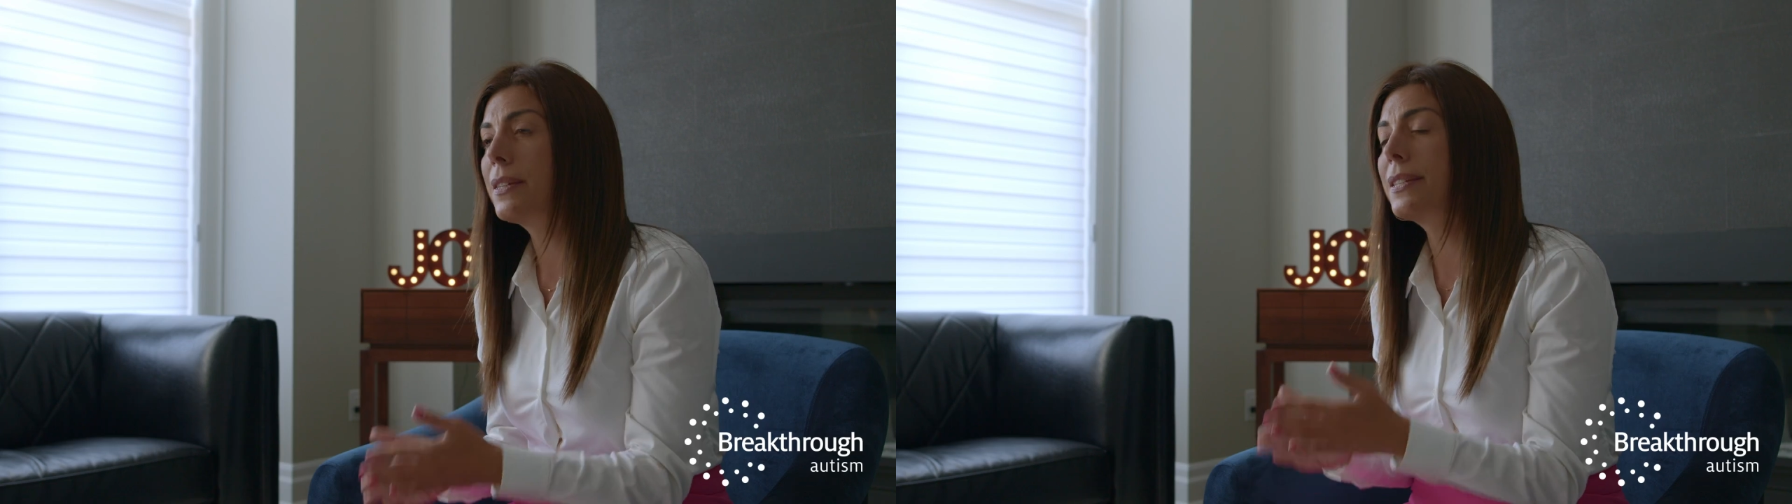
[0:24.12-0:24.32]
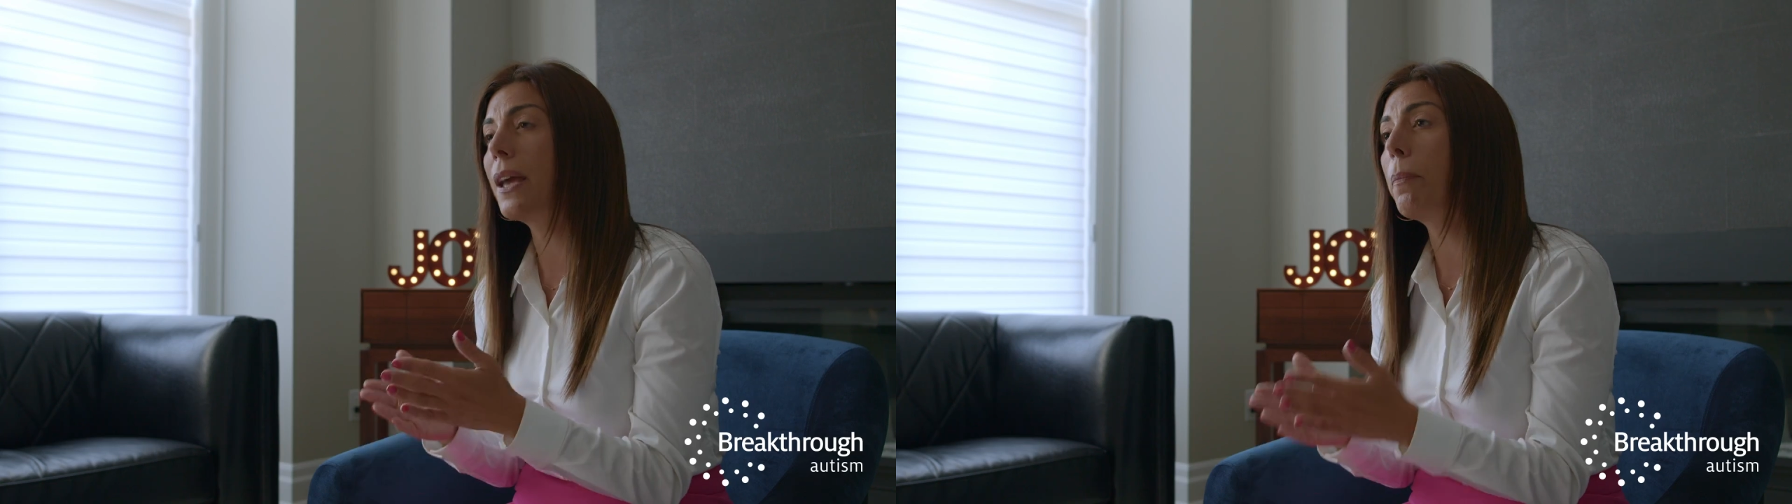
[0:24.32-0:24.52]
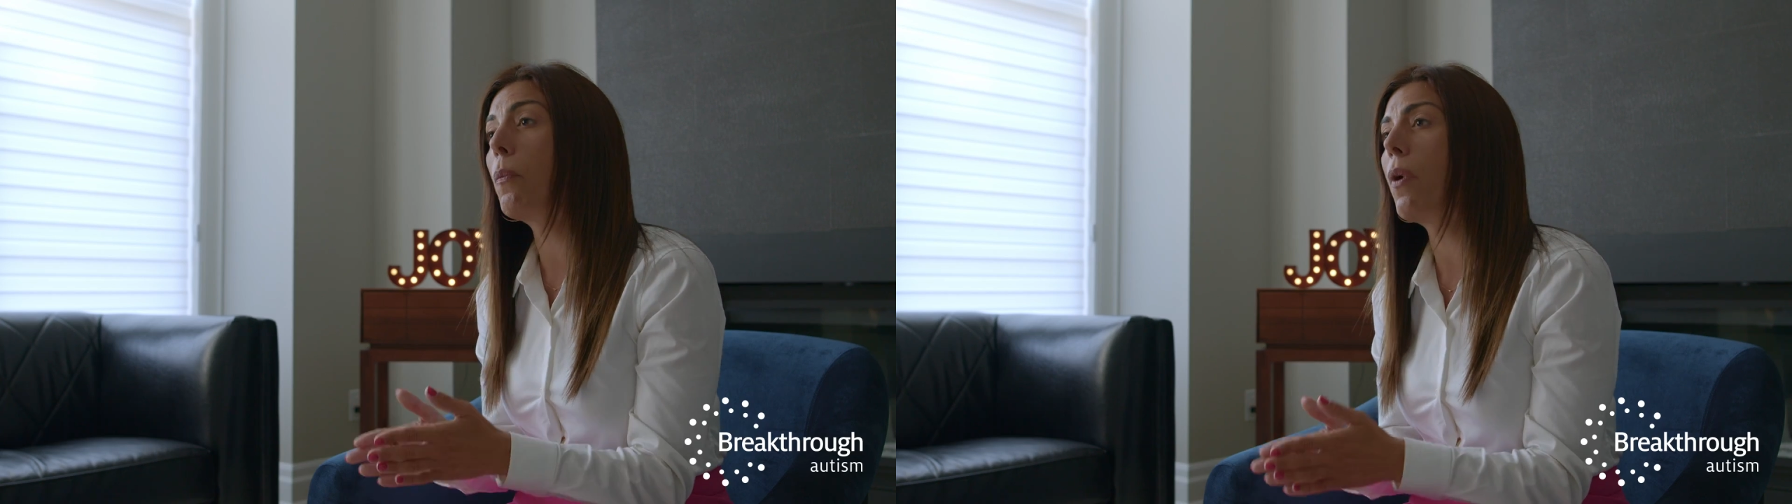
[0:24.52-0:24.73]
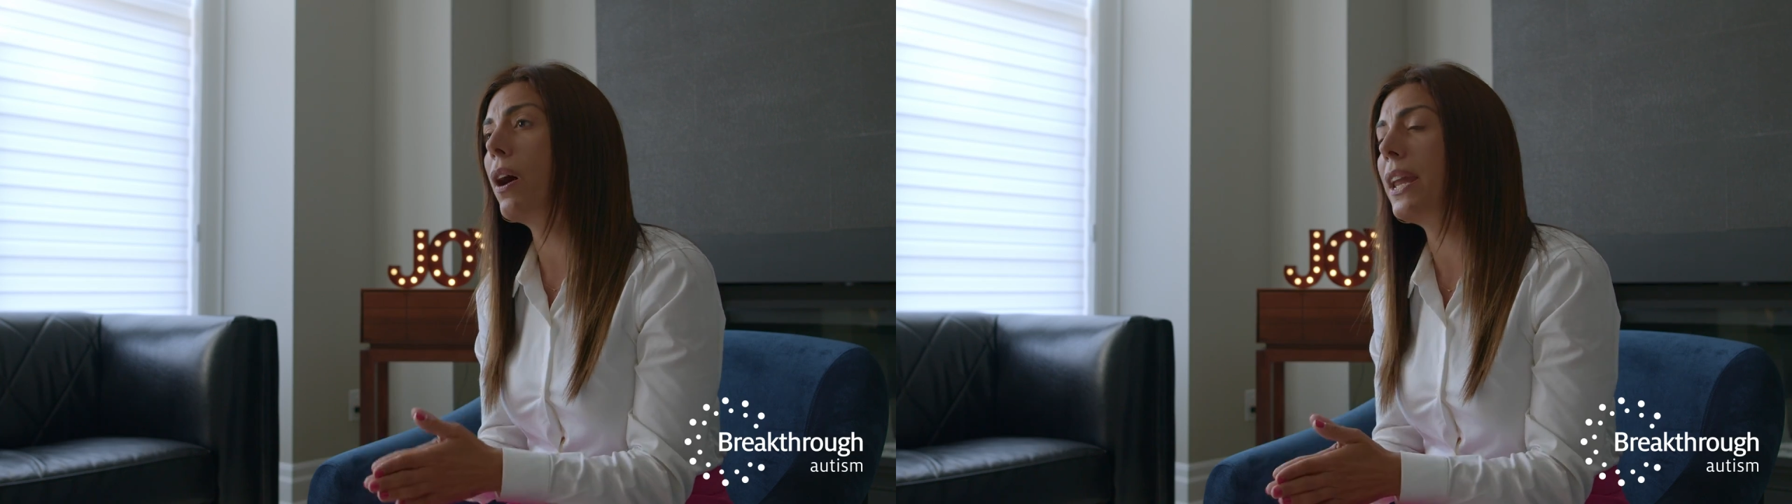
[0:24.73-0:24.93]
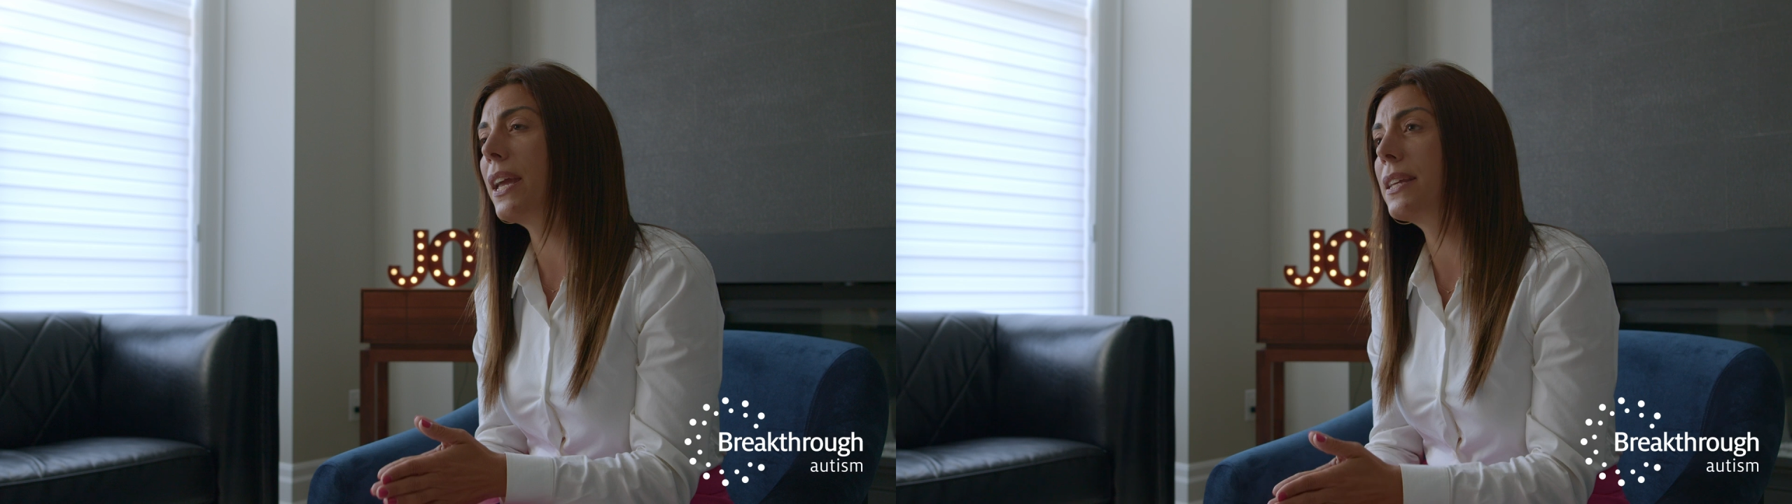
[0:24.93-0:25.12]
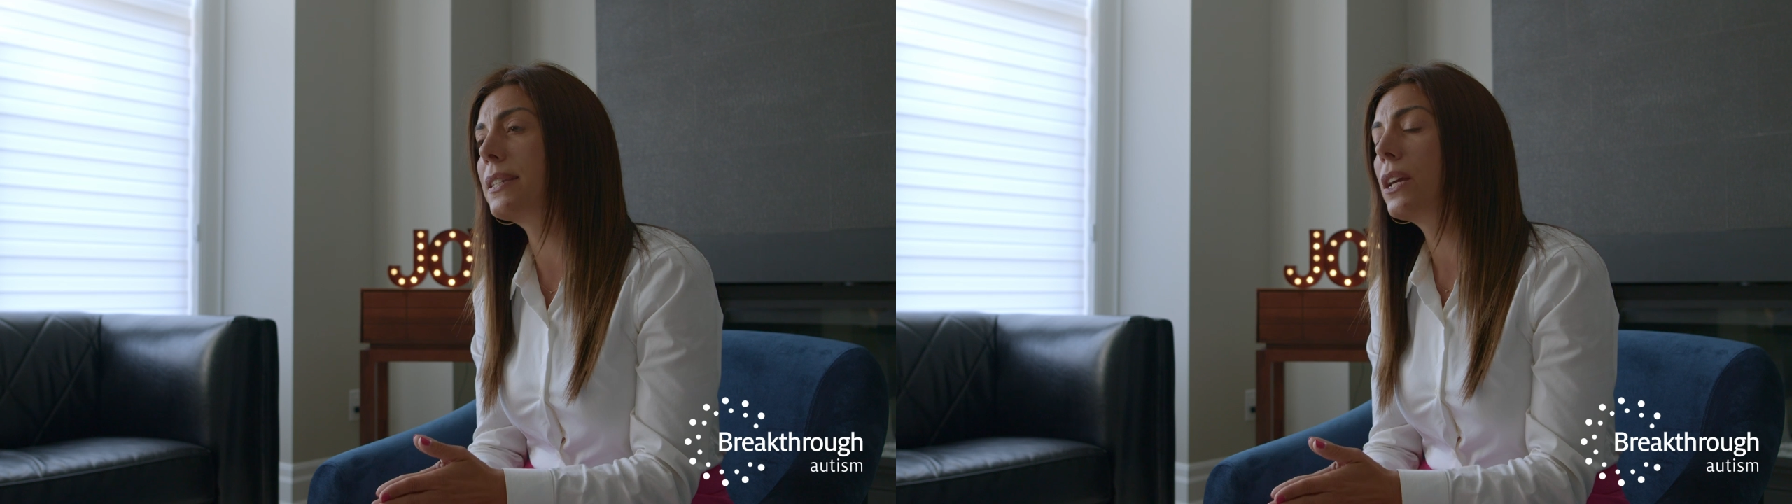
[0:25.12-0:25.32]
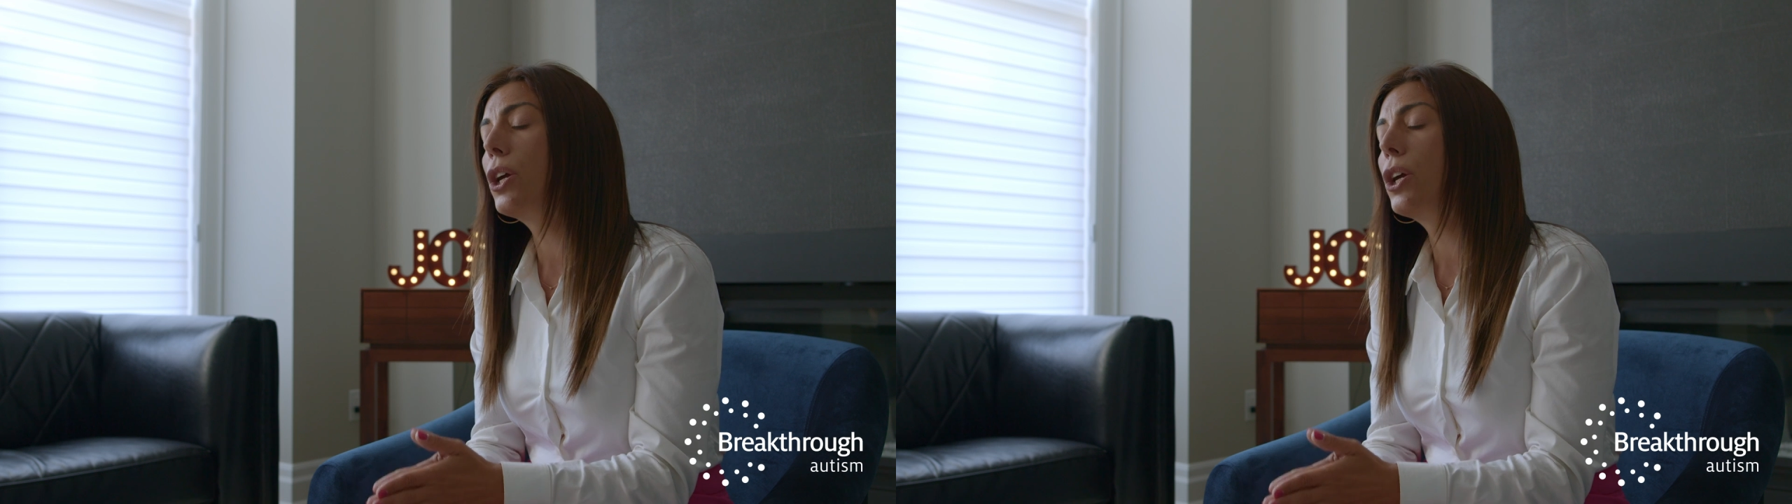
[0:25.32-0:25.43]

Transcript: Step one is